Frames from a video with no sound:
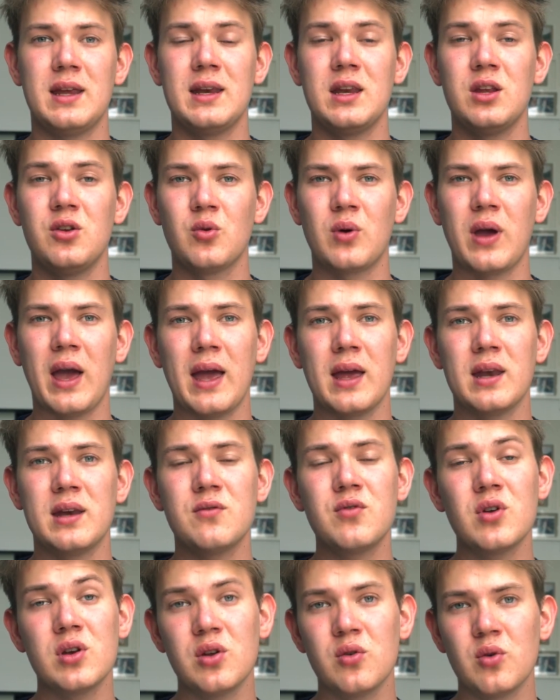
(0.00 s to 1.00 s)
in the UK,
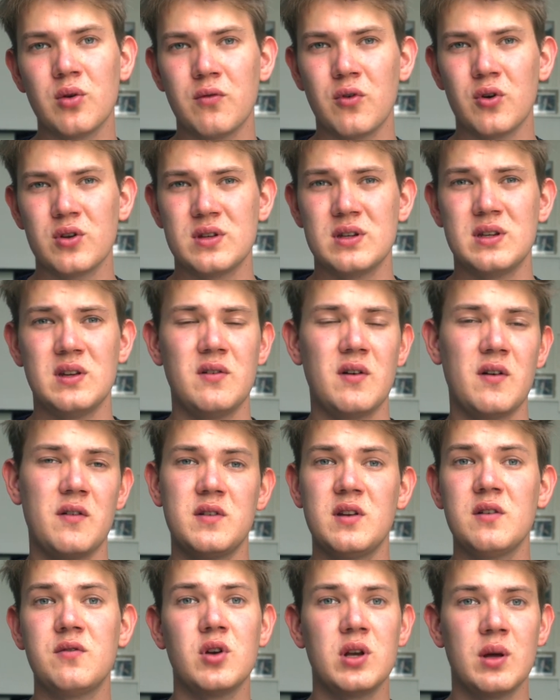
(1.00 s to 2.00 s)
different universities have
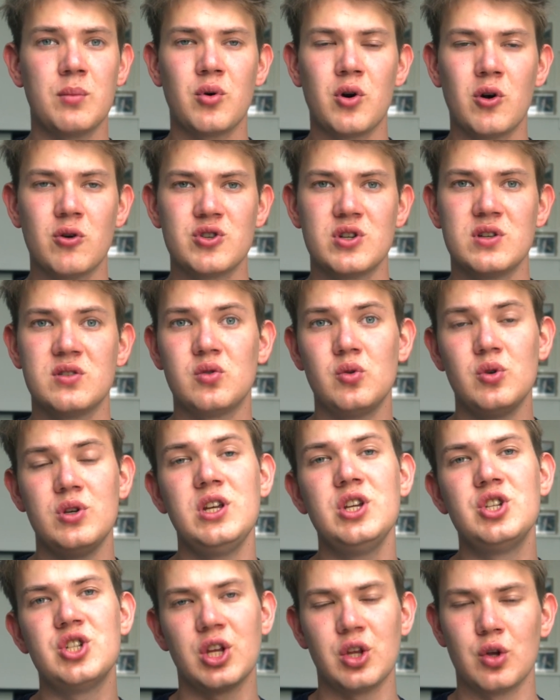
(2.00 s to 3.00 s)
different approaches to
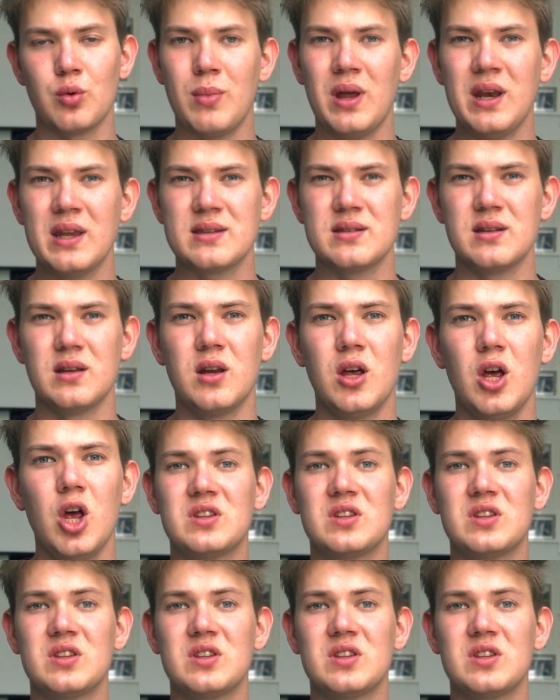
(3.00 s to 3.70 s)
teaching you medicine.